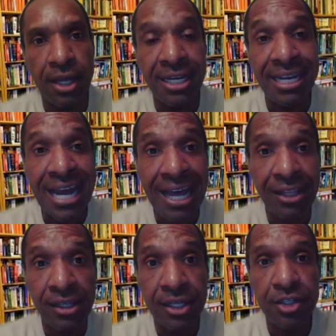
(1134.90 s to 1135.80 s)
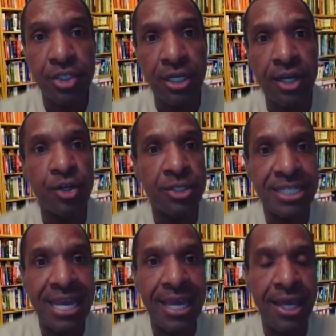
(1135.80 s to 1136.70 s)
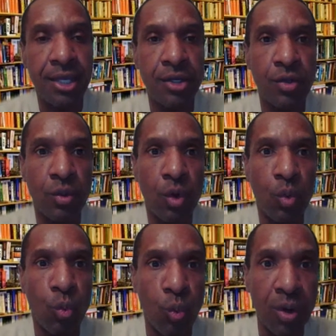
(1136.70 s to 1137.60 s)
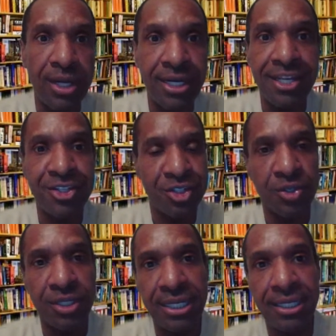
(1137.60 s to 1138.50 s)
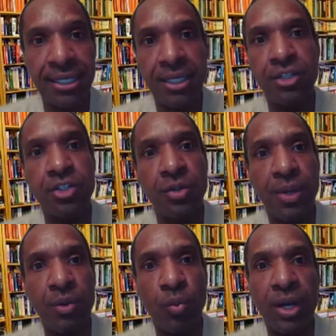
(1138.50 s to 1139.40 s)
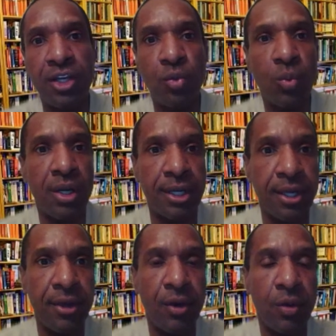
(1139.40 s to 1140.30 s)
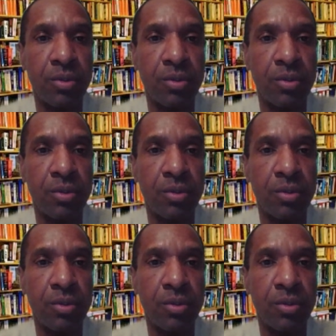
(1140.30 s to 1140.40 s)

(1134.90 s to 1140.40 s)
knowledge and understand what it is you're getting into and where you want to go.